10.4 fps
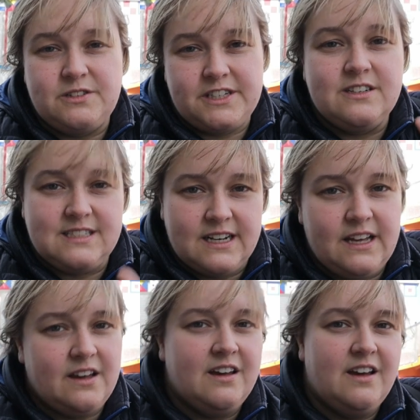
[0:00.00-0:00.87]
do in your
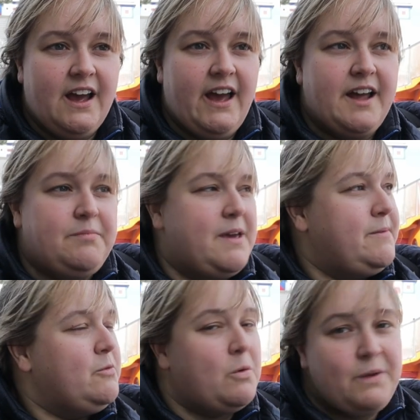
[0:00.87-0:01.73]
city? And
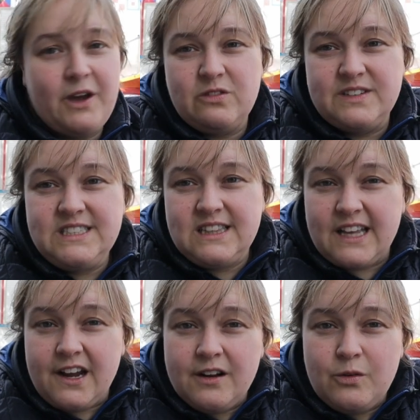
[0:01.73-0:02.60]
maybe when we go visit
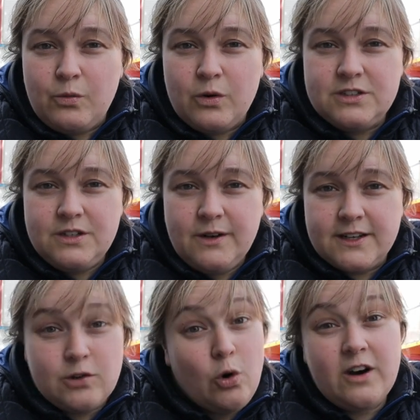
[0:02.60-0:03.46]
there, we'll do
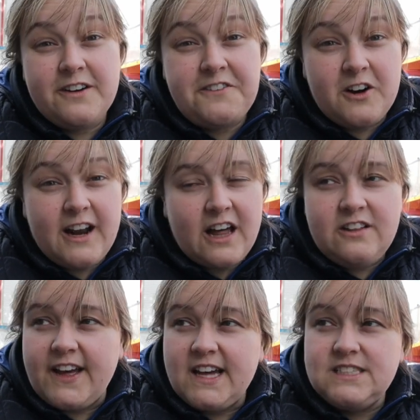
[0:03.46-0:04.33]
it. Or if you're in
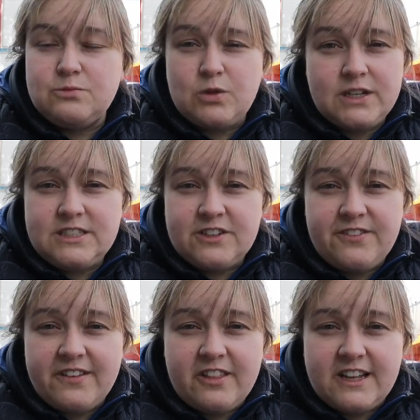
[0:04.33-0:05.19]
Halifax, what's
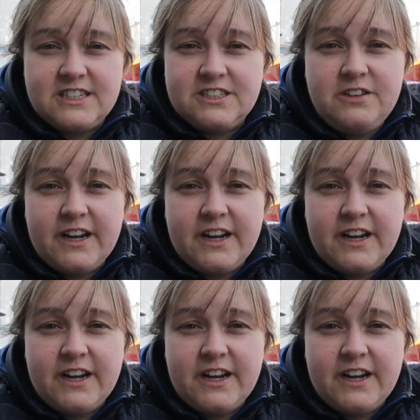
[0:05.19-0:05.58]
your favorite thing to do